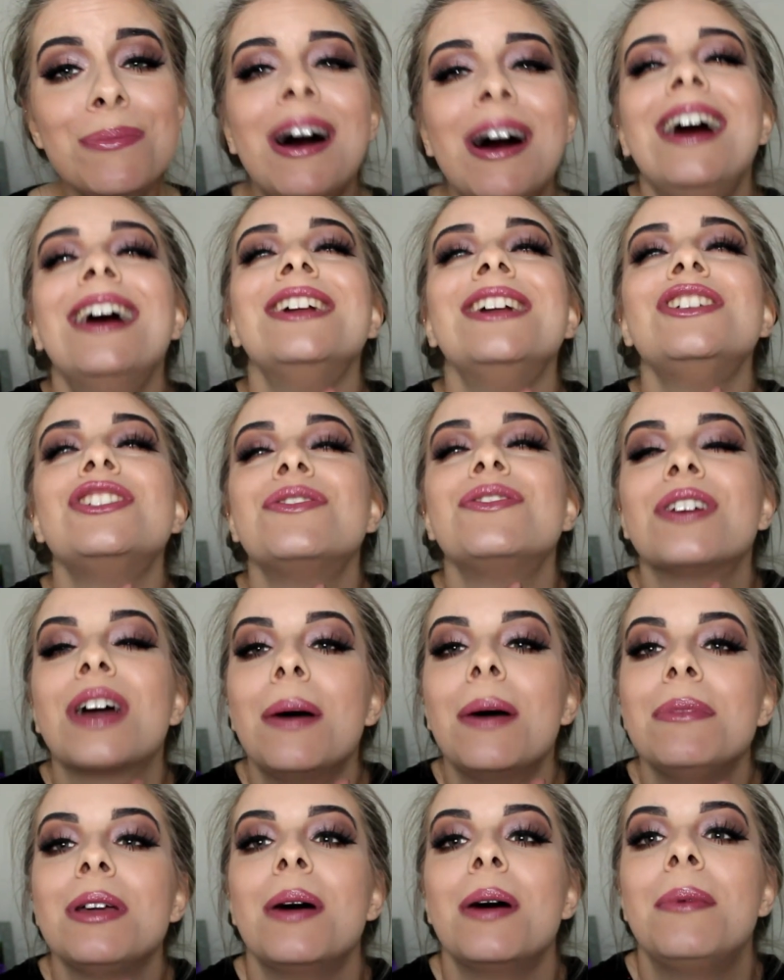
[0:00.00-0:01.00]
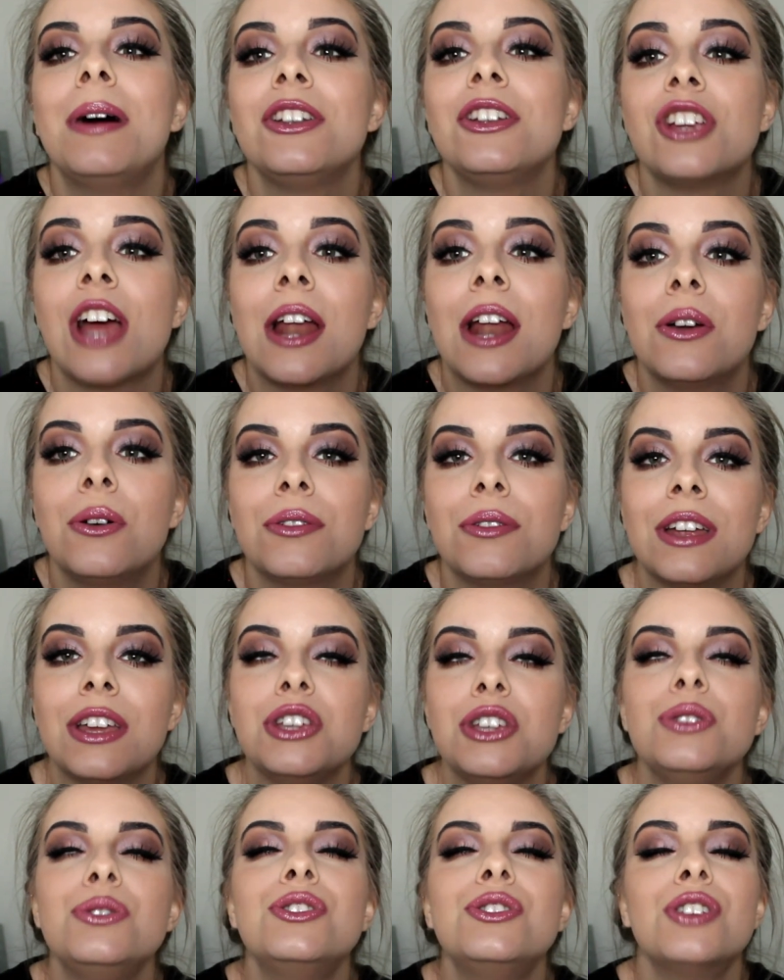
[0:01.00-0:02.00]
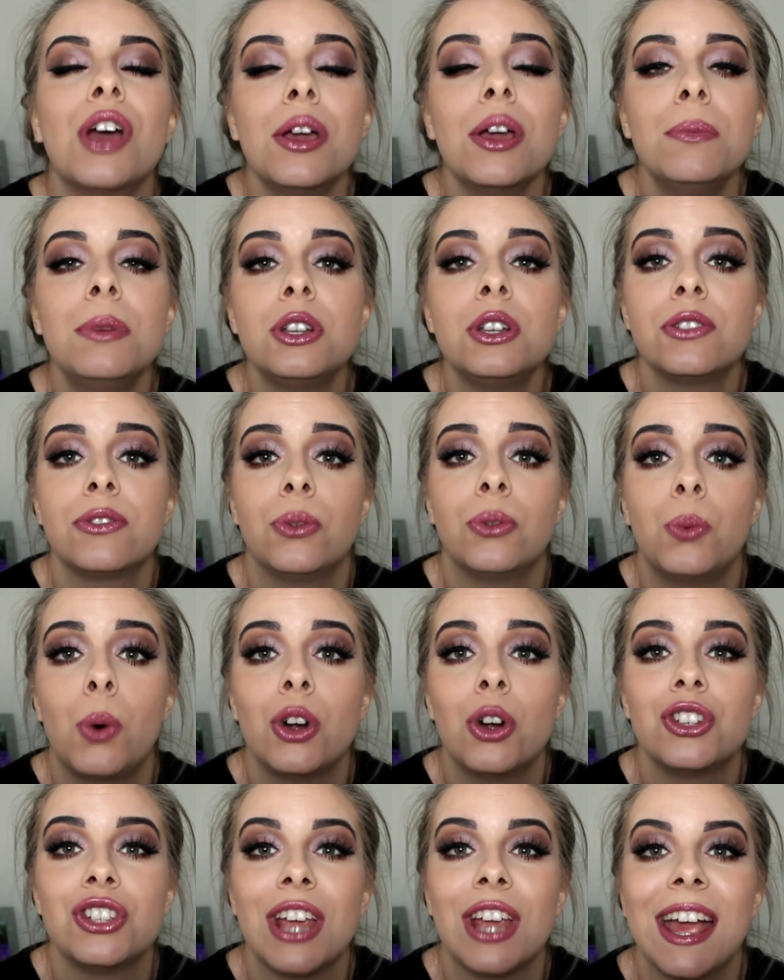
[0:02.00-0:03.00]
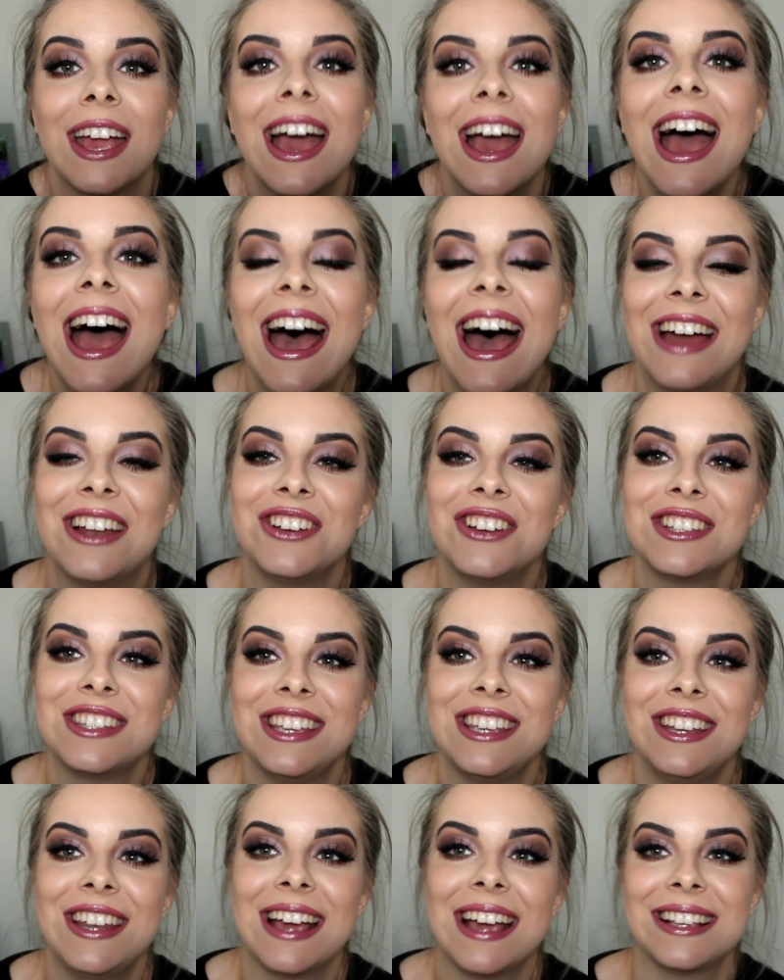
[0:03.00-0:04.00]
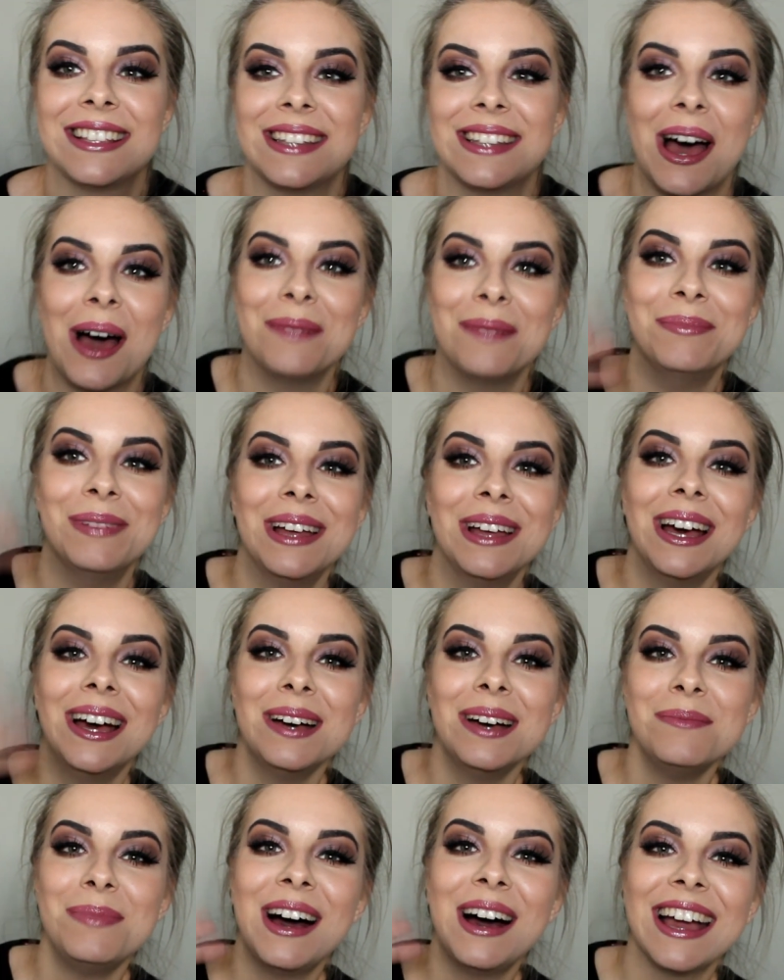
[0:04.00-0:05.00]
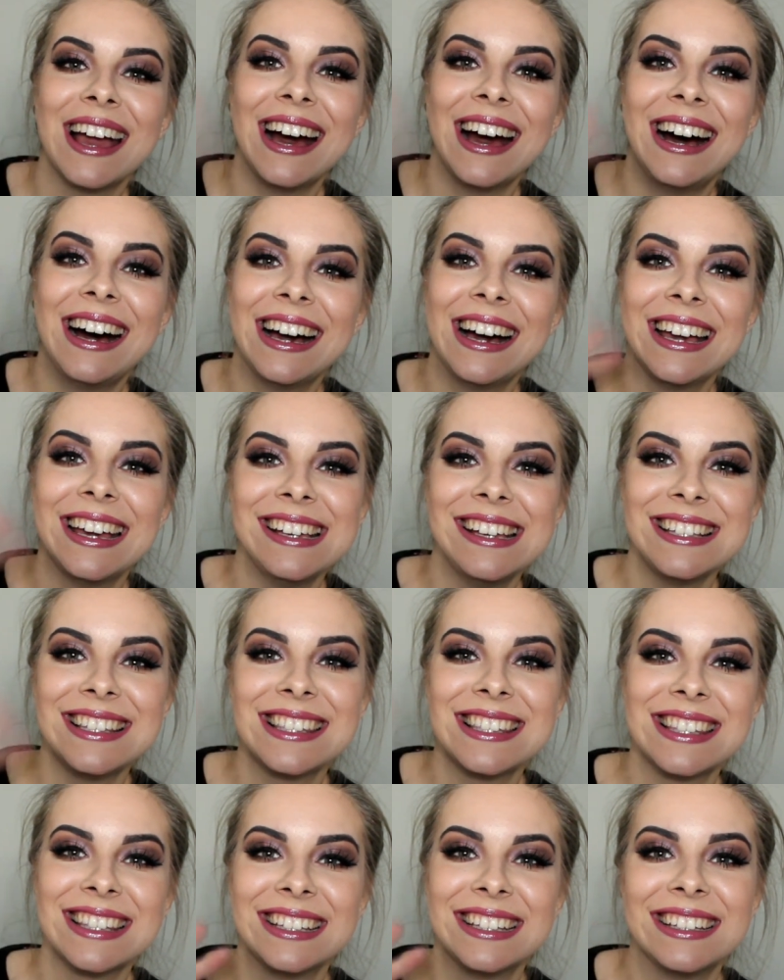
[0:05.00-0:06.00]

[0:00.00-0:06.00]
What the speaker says: much for coming on my channel, thank you so much for watching, and I'll see you next time. Bye guys!